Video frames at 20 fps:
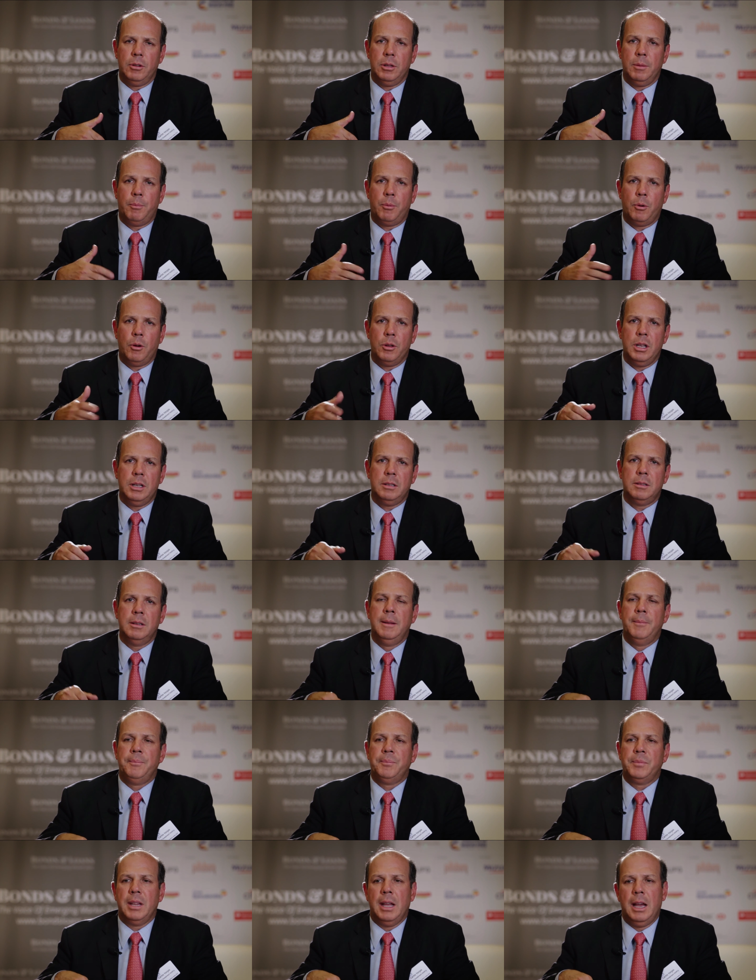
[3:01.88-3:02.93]
projects,
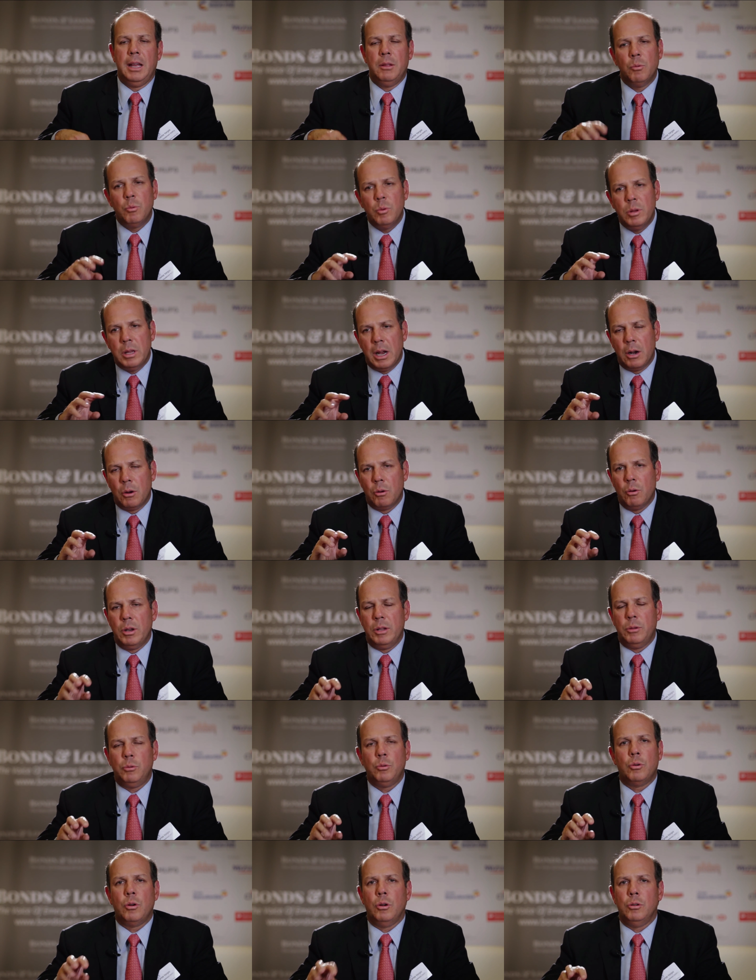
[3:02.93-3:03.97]
and we are going
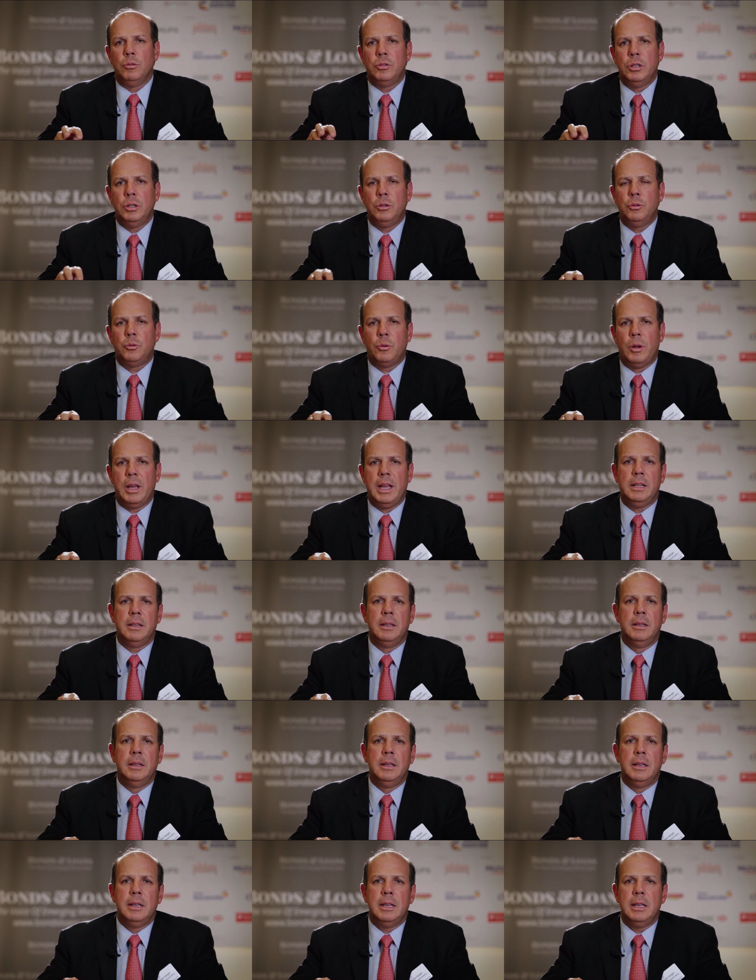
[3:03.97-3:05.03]
to concentrate
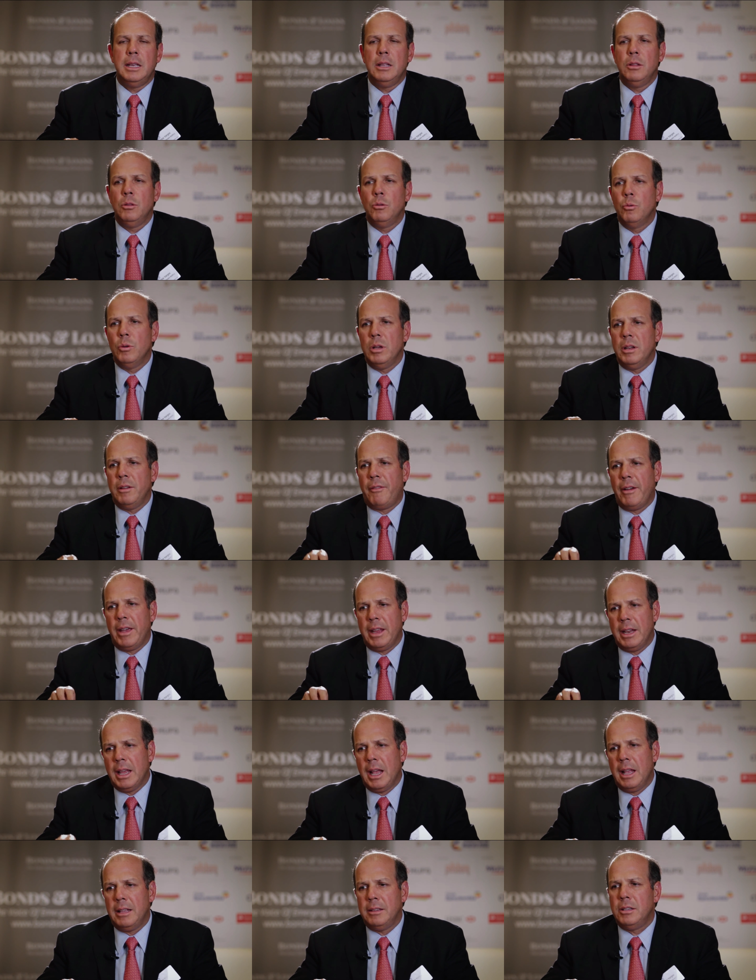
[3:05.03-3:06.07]
in doing
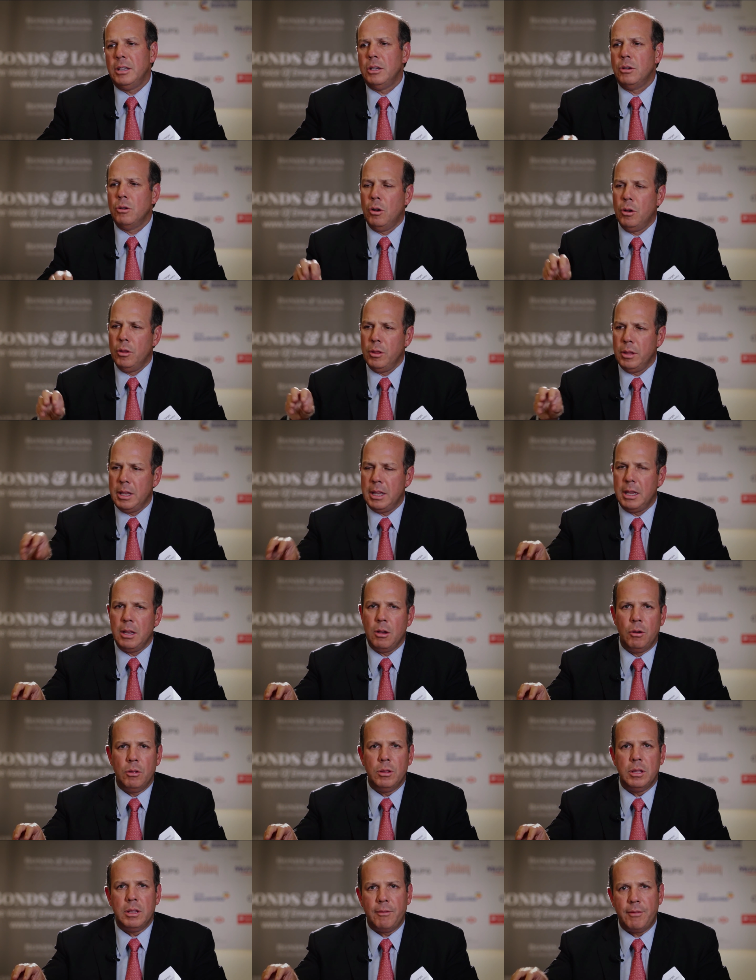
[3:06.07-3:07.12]
financing on
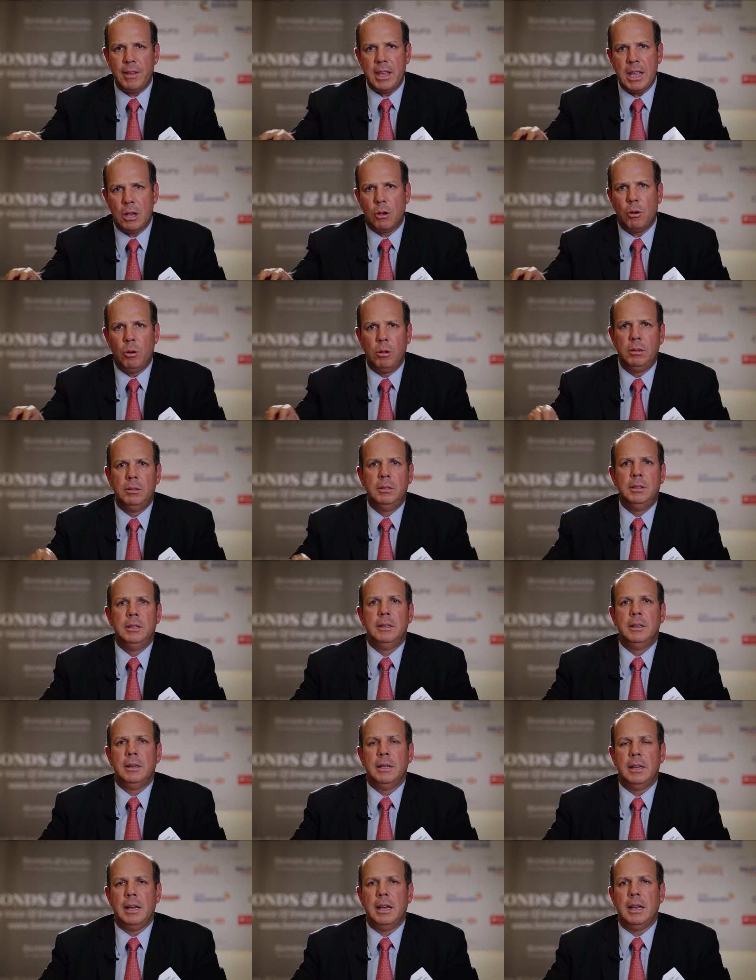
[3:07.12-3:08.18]
the vehicle,
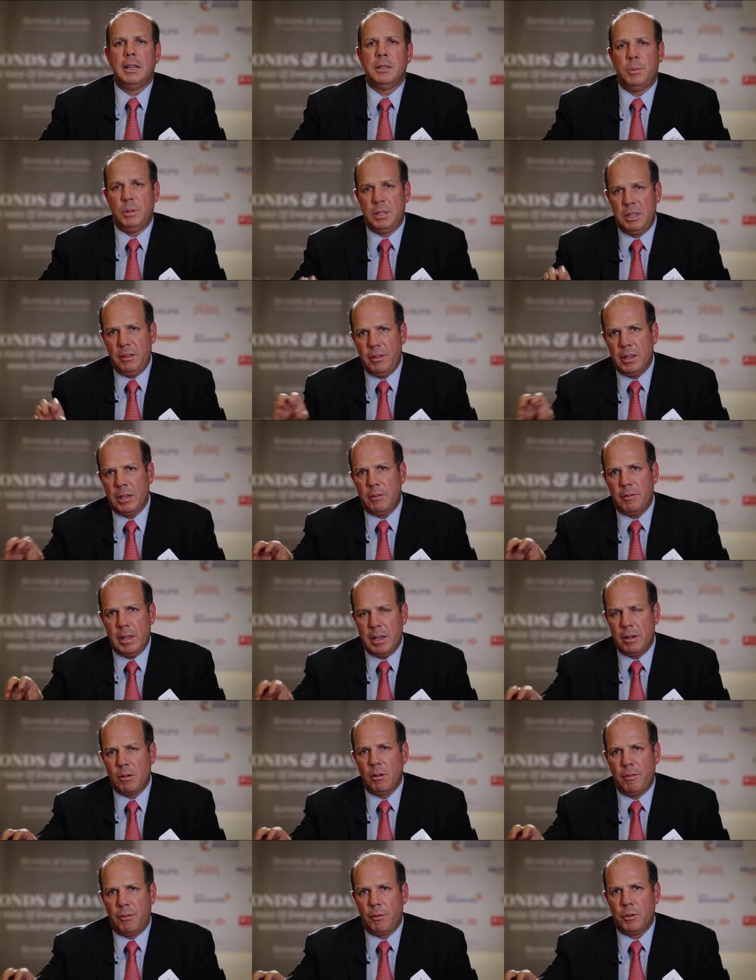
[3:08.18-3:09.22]
specific
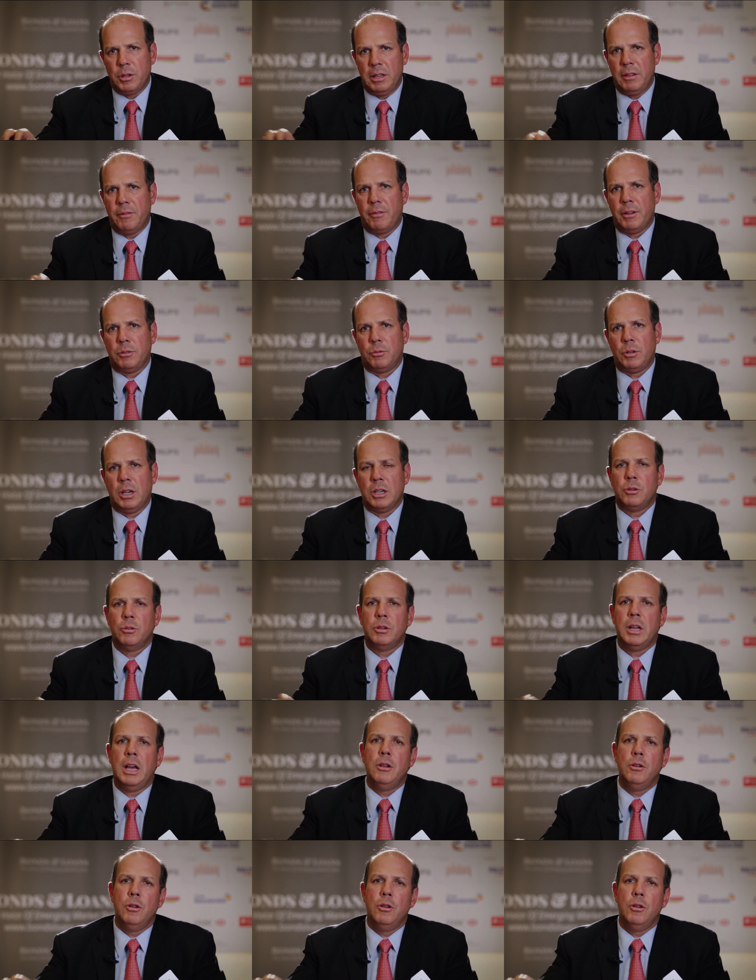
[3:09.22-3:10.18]
vehicle for the infrastructure, and